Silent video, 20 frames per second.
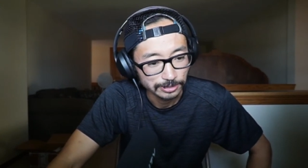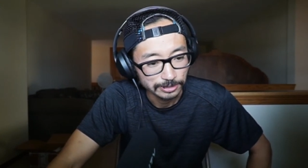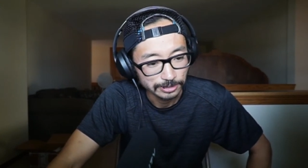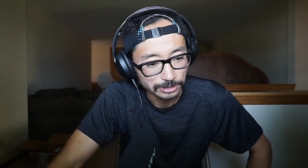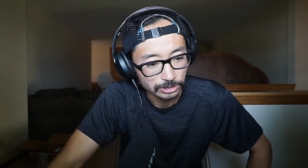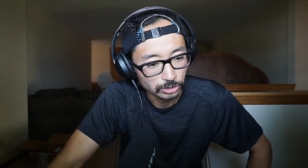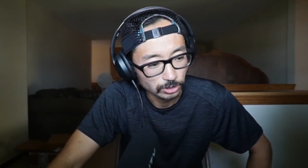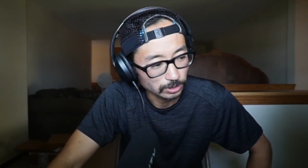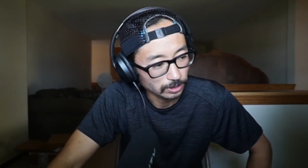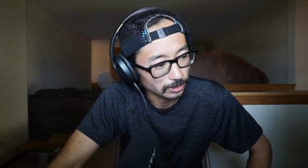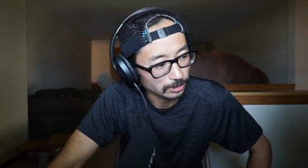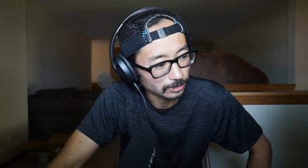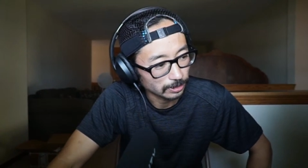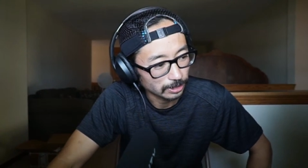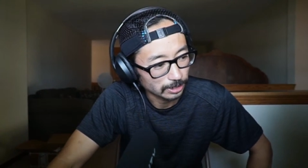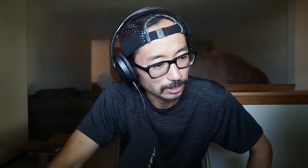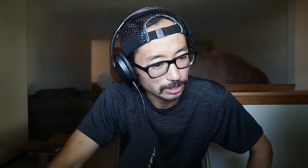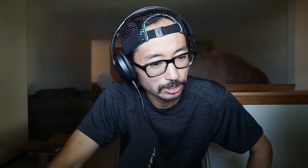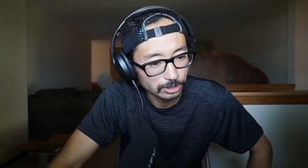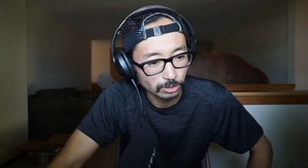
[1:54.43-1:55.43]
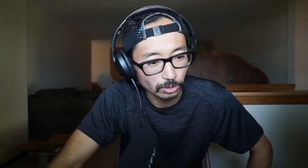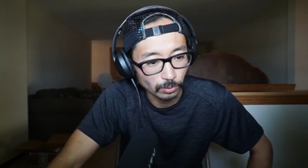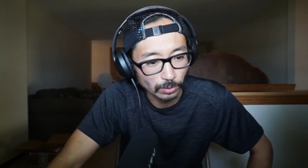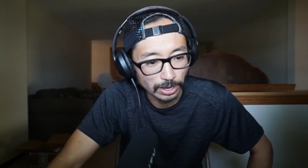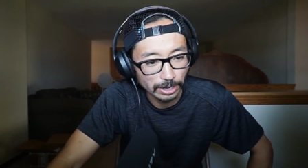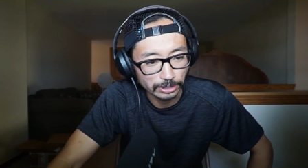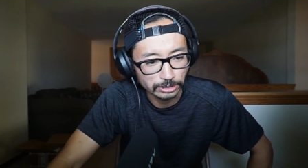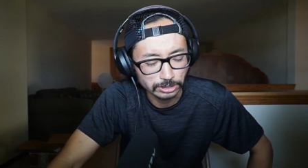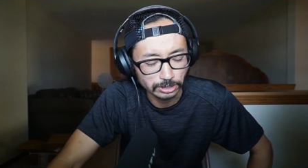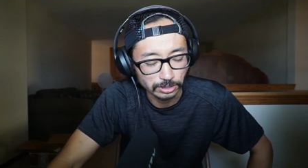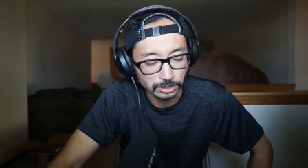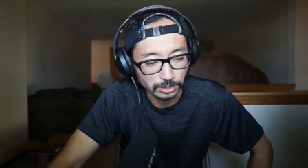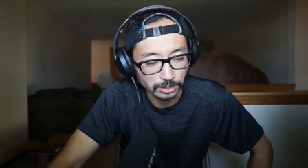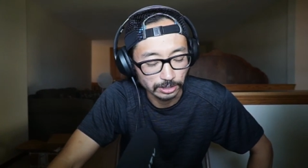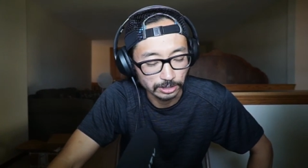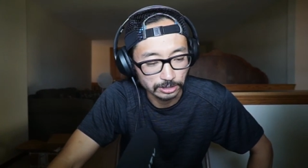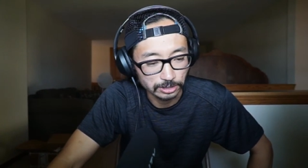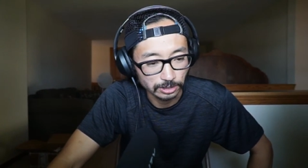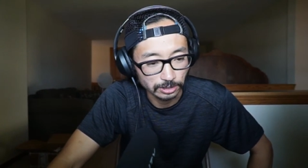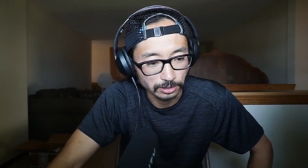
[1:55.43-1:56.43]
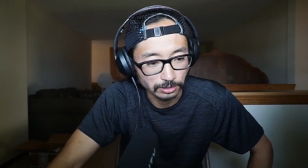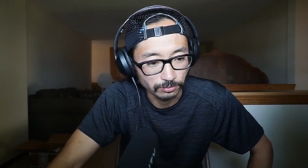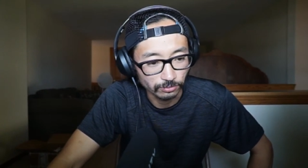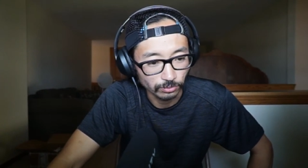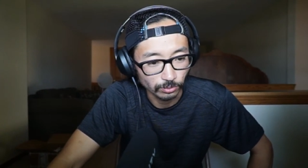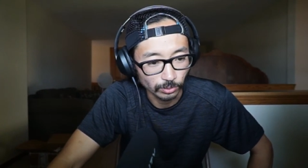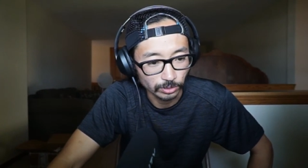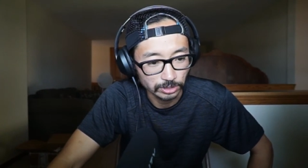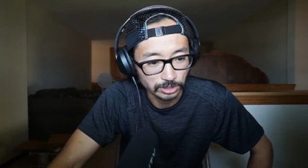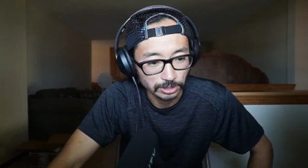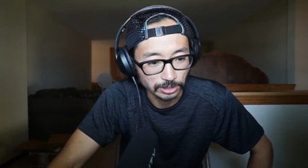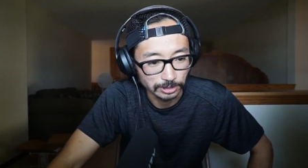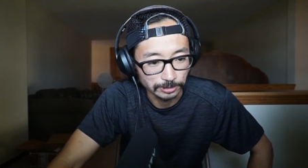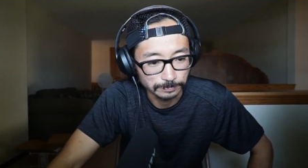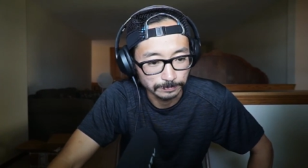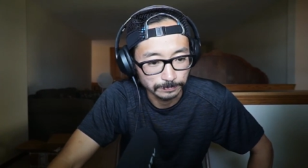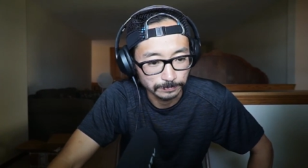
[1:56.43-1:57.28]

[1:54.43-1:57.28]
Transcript: That's either way, it's an unfortunate